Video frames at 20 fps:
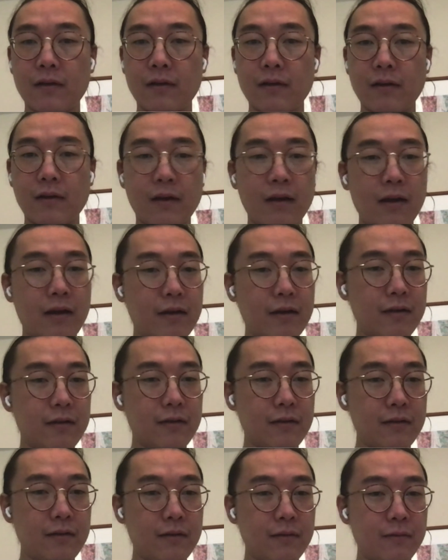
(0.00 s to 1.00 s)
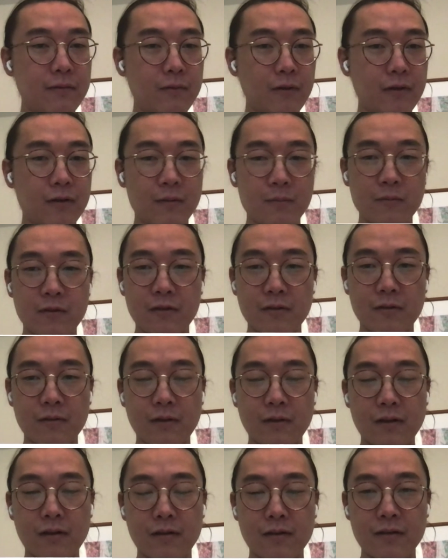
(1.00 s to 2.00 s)
Hi, welcome
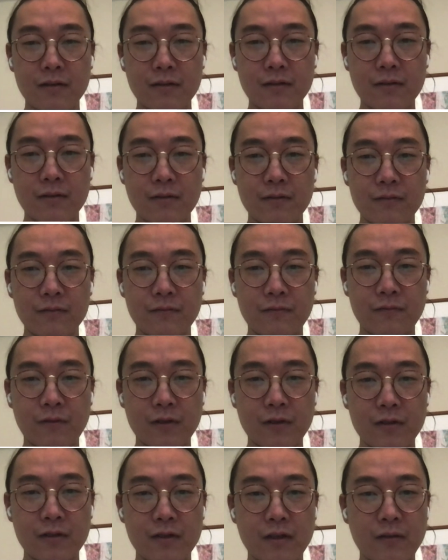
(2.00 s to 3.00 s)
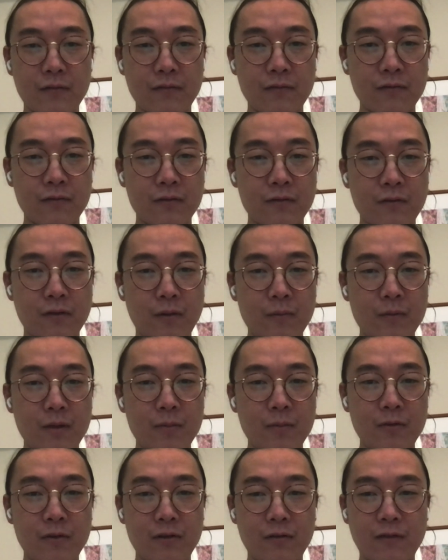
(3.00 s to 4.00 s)
to first day of Chromium
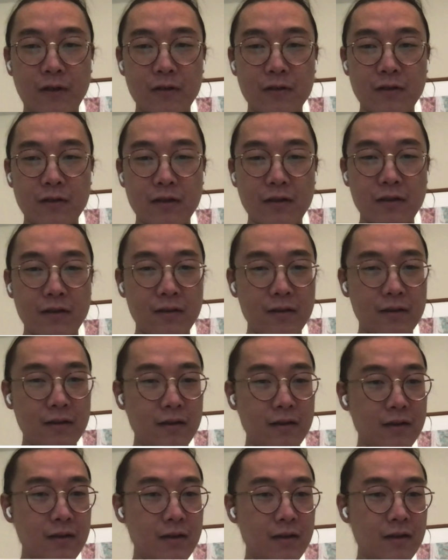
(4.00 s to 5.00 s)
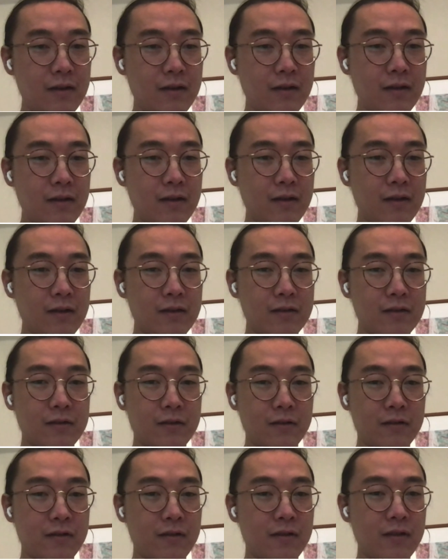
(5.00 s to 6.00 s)
University. So
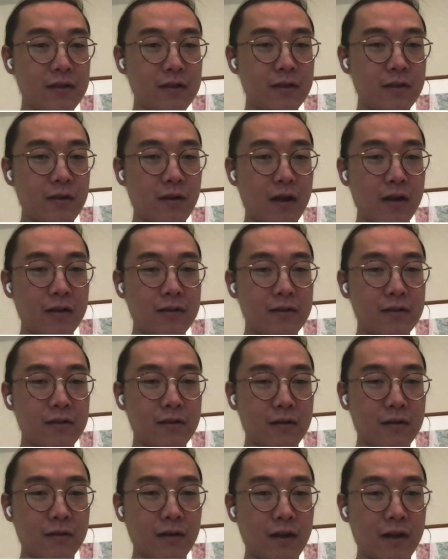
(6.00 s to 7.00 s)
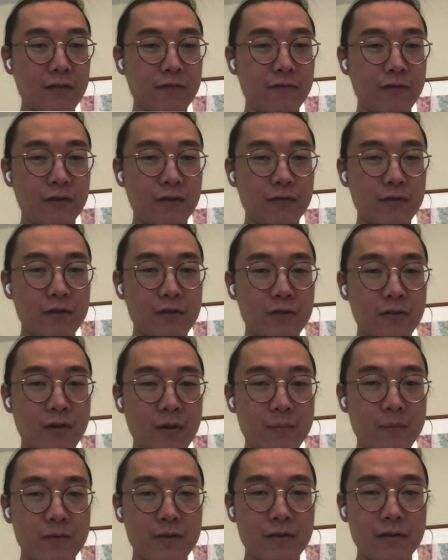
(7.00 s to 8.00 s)
this talk is called Life of a
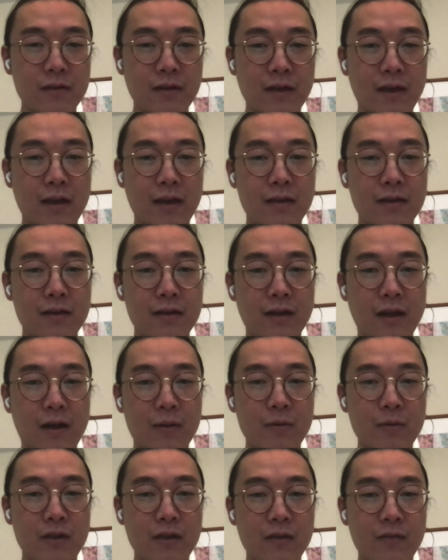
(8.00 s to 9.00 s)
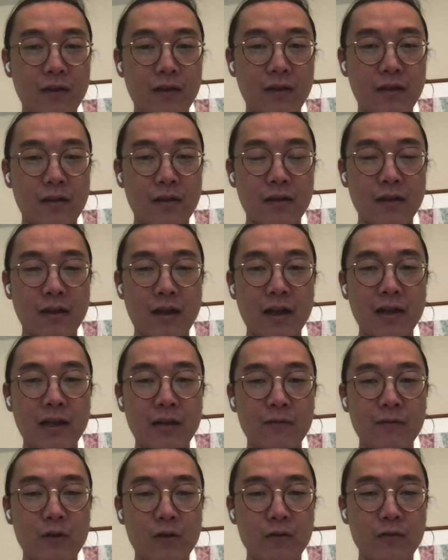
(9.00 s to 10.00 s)
Script, and I'll be giving a
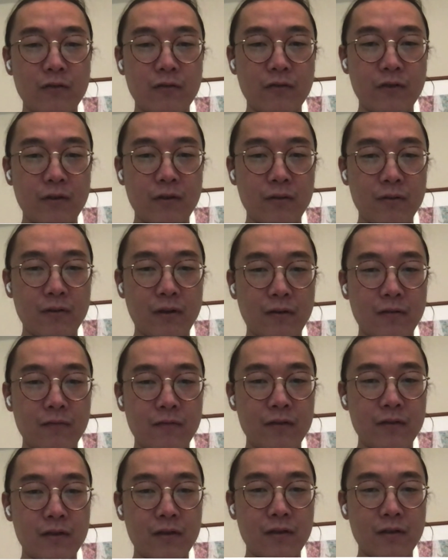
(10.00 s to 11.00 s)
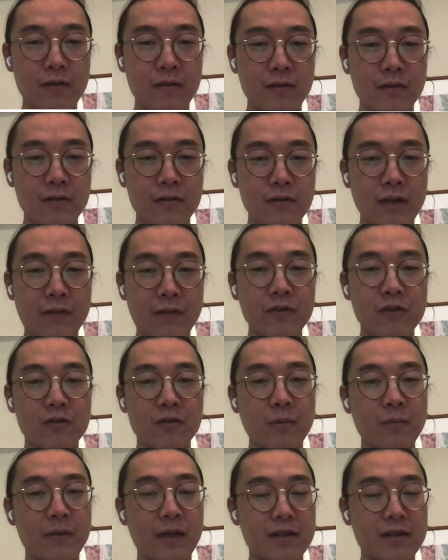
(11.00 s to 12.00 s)
high-level overview of the
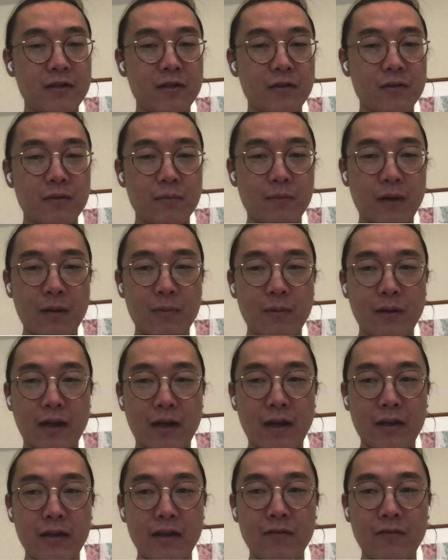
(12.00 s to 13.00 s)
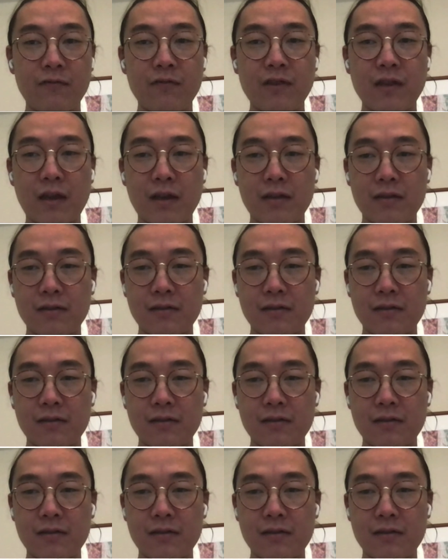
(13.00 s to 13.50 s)
JavaScript execution pipeline in V8,